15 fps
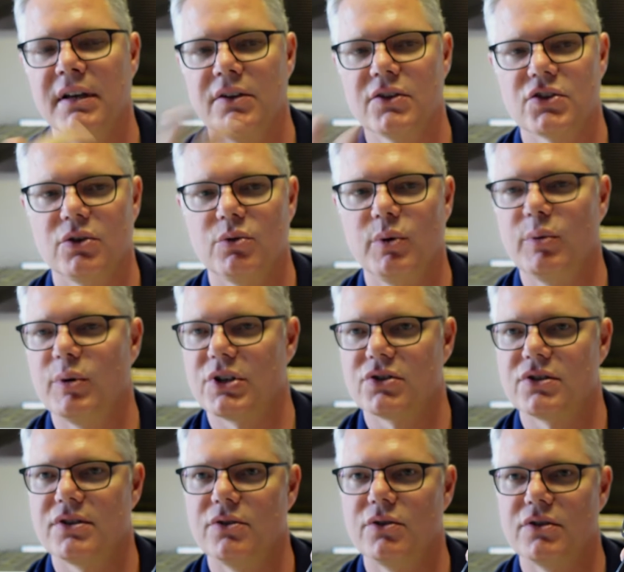should we
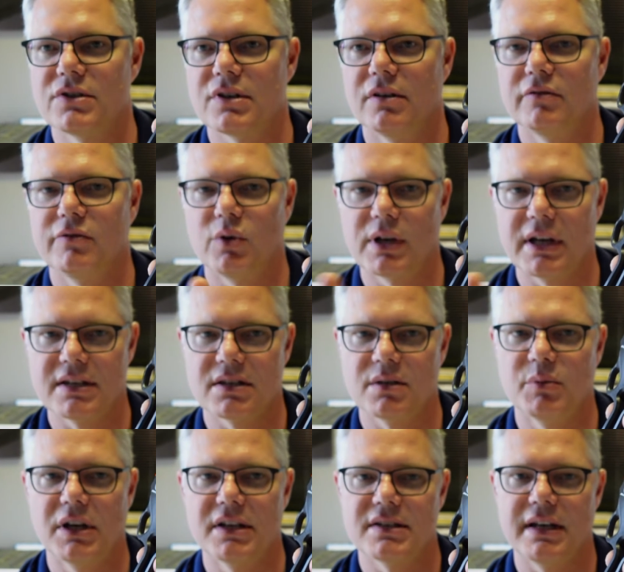wish to do so for
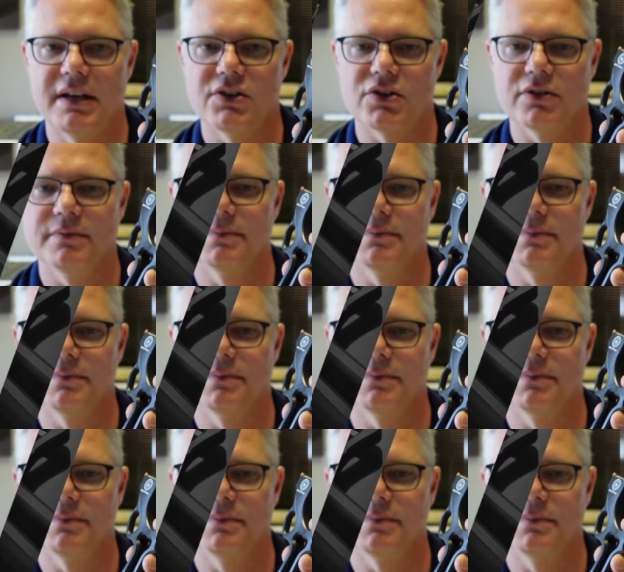customization.